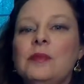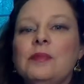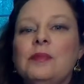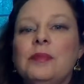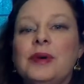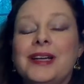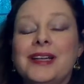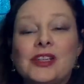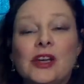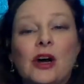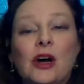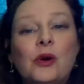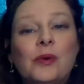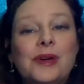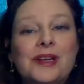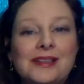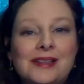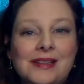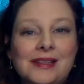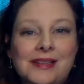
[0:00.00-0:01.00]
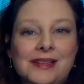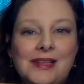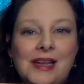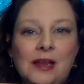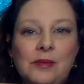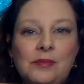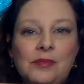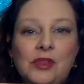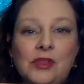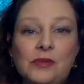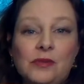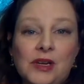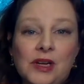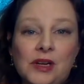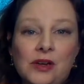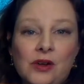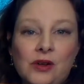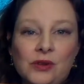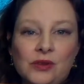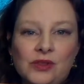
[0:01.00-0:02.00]
but it's always the same three
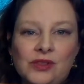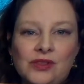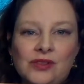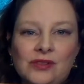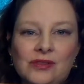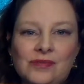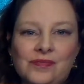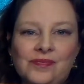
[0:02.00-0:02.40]
notes.